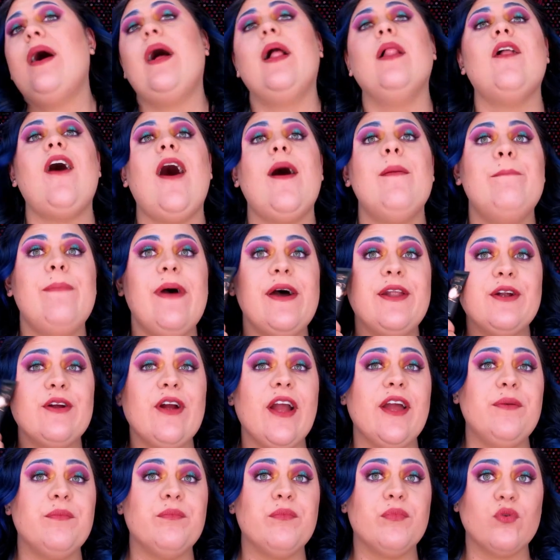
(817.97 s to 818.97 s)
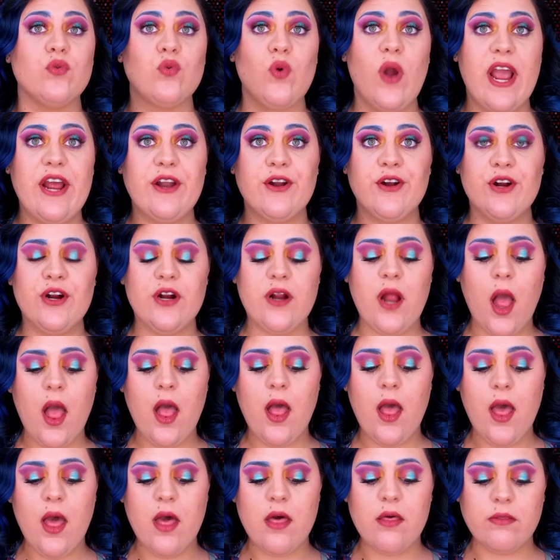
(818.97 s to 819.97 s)
a lot better and brighter
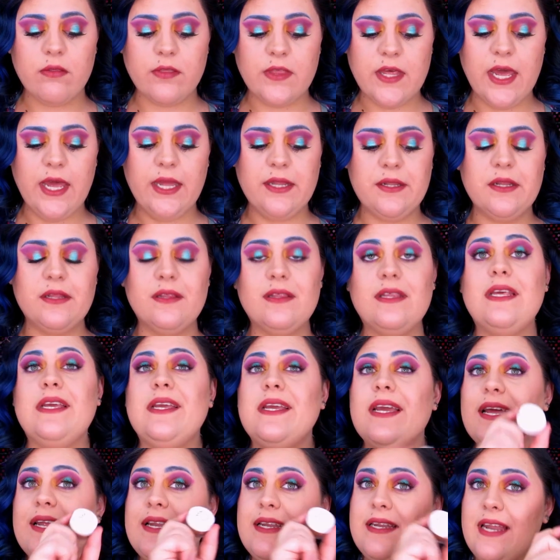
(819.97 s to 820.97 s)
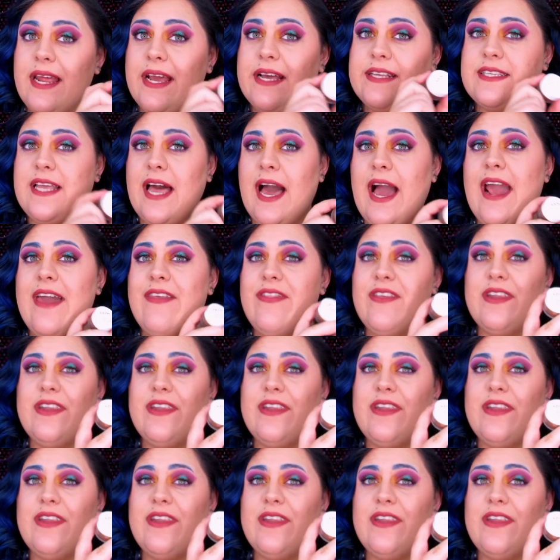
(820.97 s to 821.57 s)
than the NYX eye.